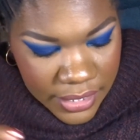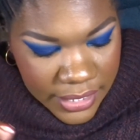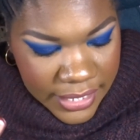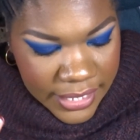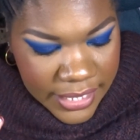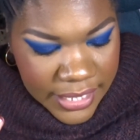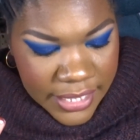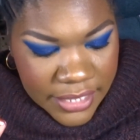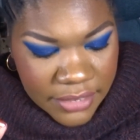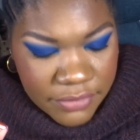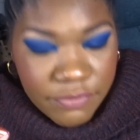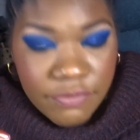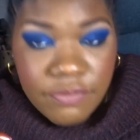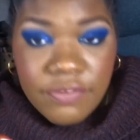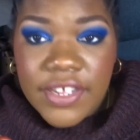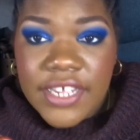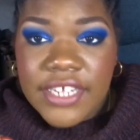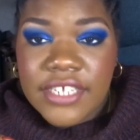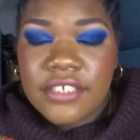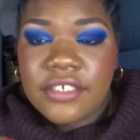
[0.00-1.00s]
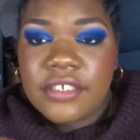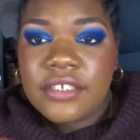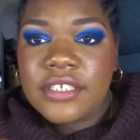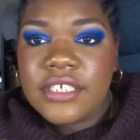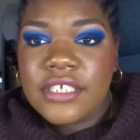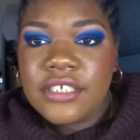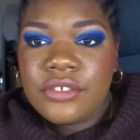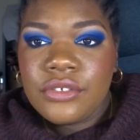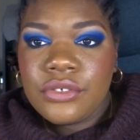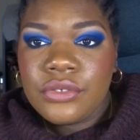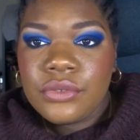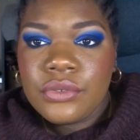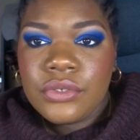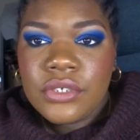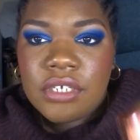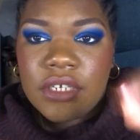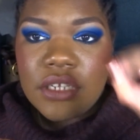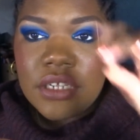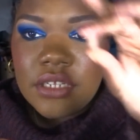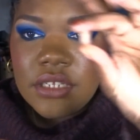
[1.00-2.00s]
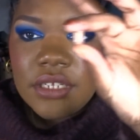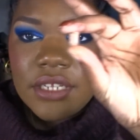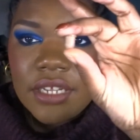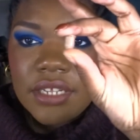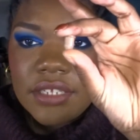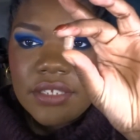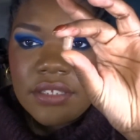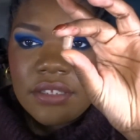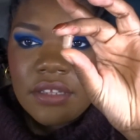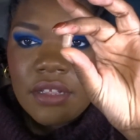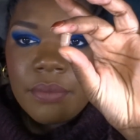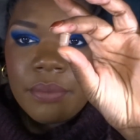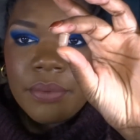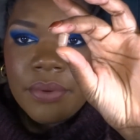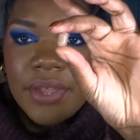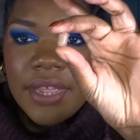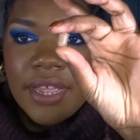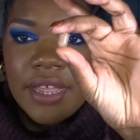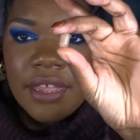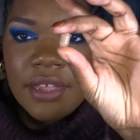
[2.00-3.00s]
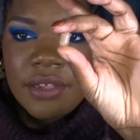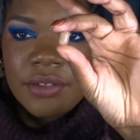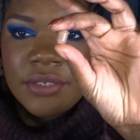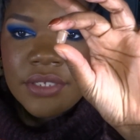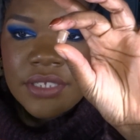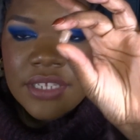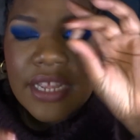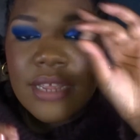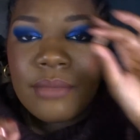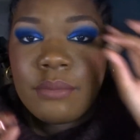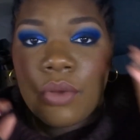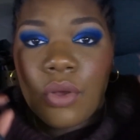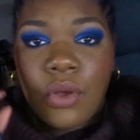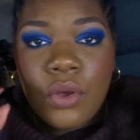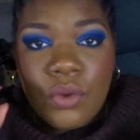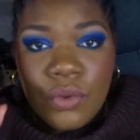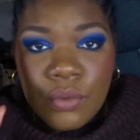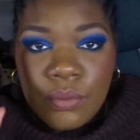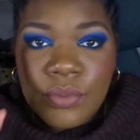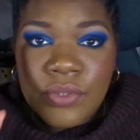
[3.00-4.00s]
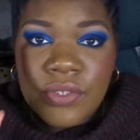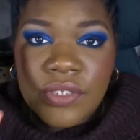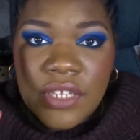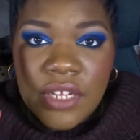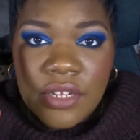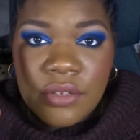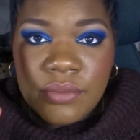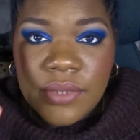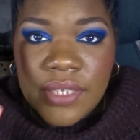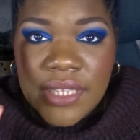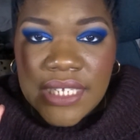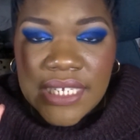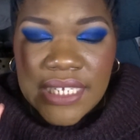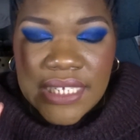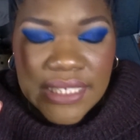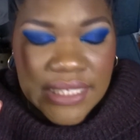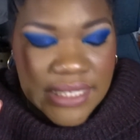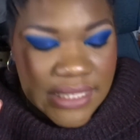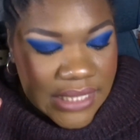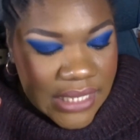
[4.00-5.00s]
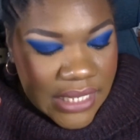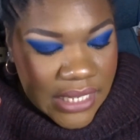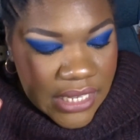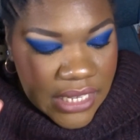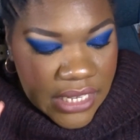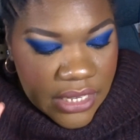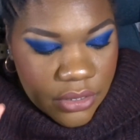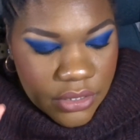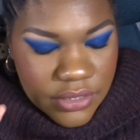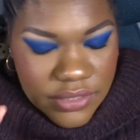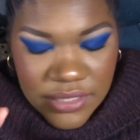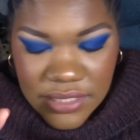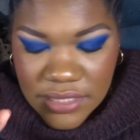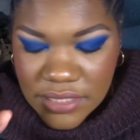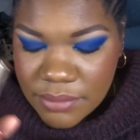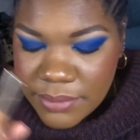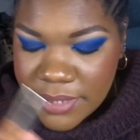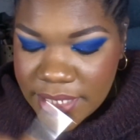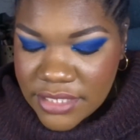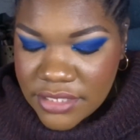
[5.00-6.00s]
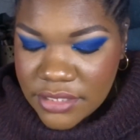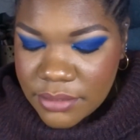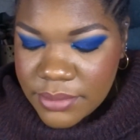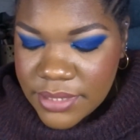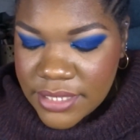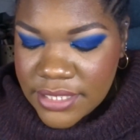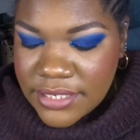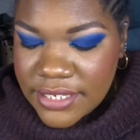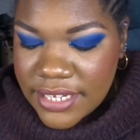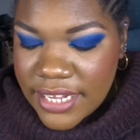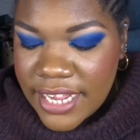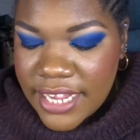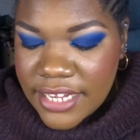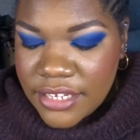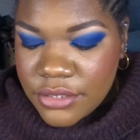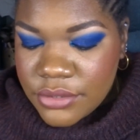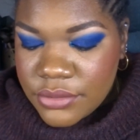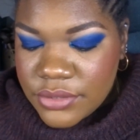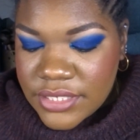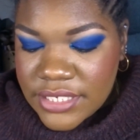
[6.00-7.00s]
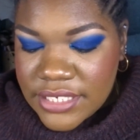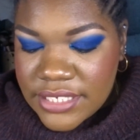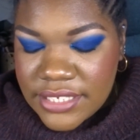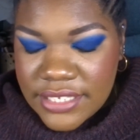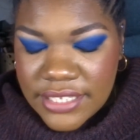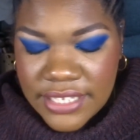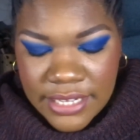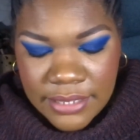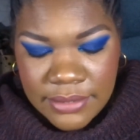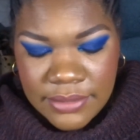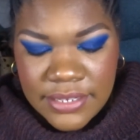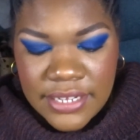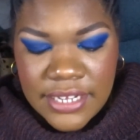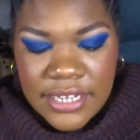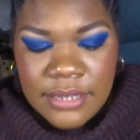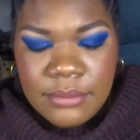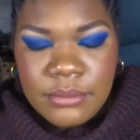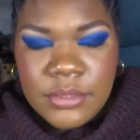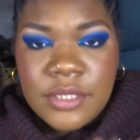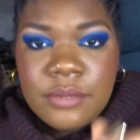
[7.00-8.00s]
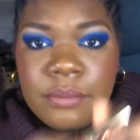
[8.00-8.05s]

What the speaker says: I finally took the stopper out. I'm almost done with it. Since my stop date, I used it 9 times,